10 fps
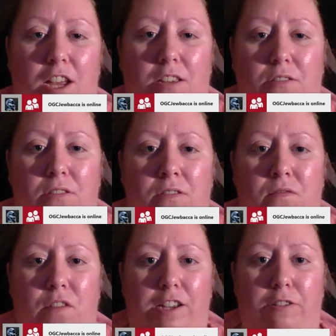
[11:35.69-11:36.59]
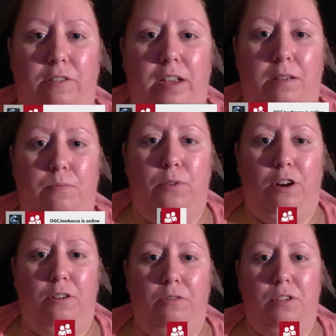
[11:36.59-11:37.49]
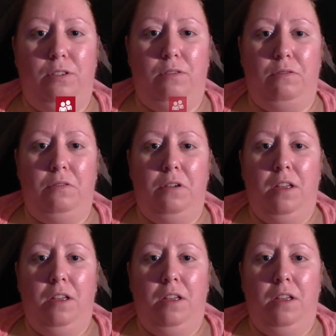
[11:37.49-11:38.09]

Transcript: I use Final Cut Pro to